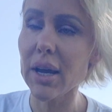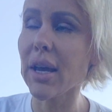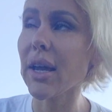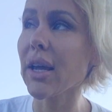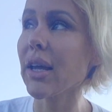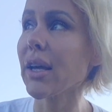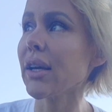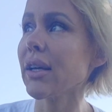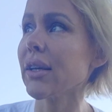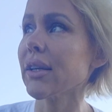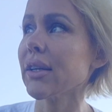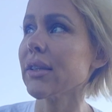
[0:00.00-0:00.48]

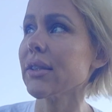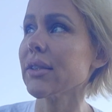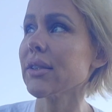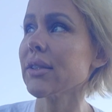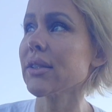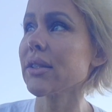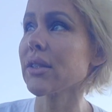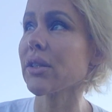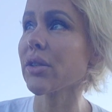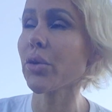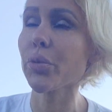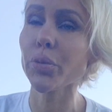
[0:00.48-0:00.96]
And
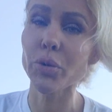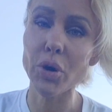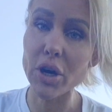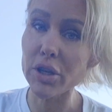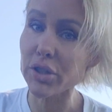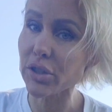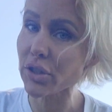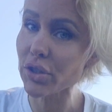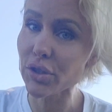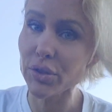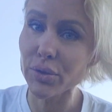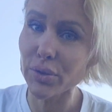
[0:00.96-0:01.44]
the
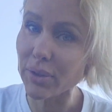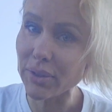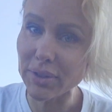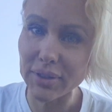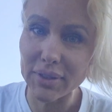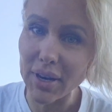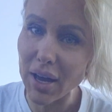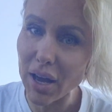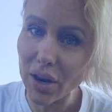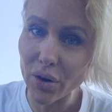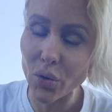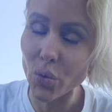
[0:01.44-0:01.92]
prostitute is
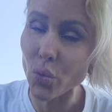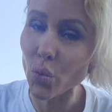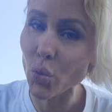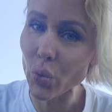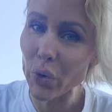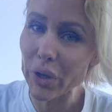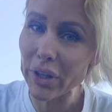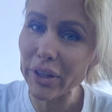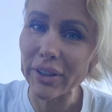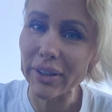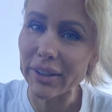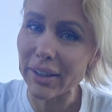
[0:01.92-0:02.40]
not
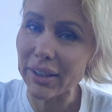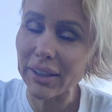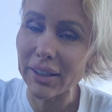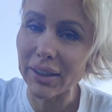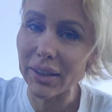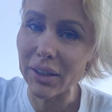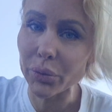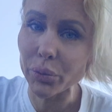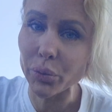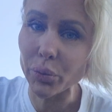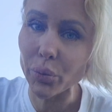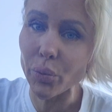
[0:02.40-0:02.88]
willing.
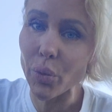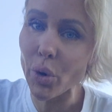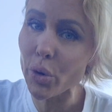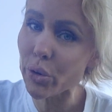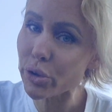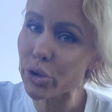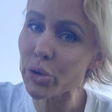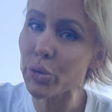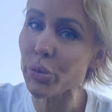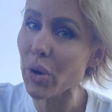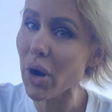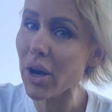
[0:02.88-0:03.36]

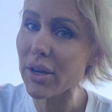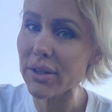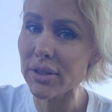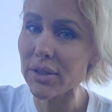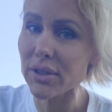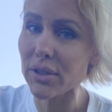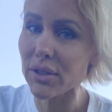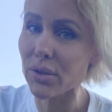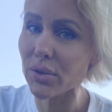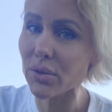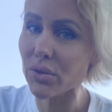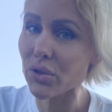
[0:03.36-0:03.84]
Most
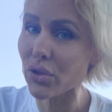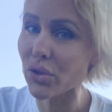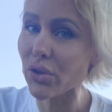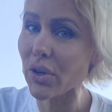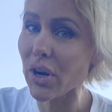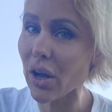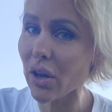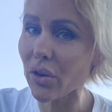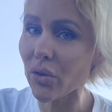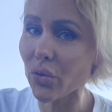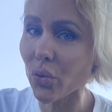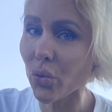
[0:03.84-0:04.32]
prostitutes are
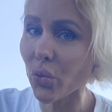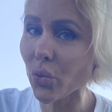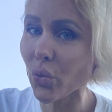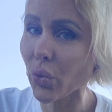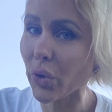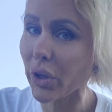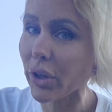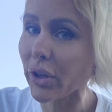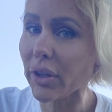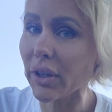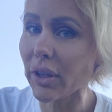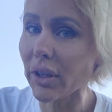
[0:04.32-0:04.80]
not
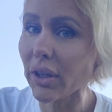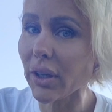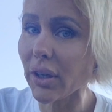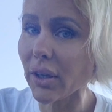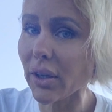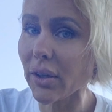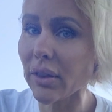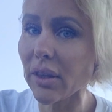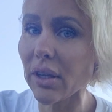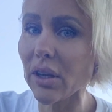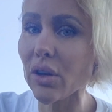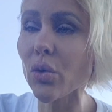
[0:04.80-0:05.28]

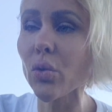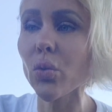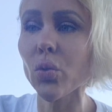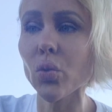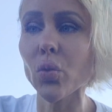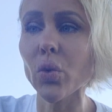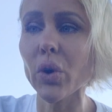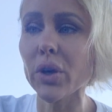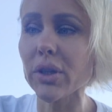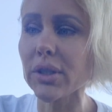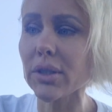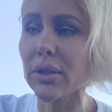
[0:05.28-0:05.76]
willing. They
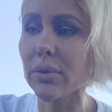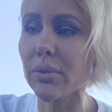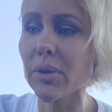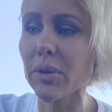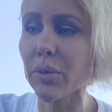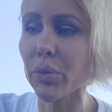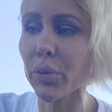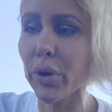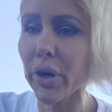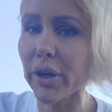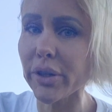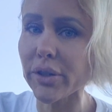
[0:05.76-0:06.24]
don't want to
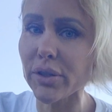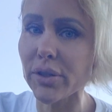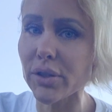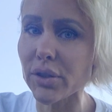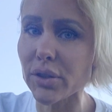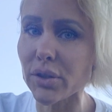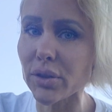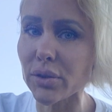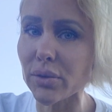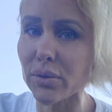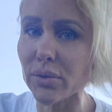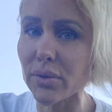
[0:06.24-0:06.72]
be prostitutes.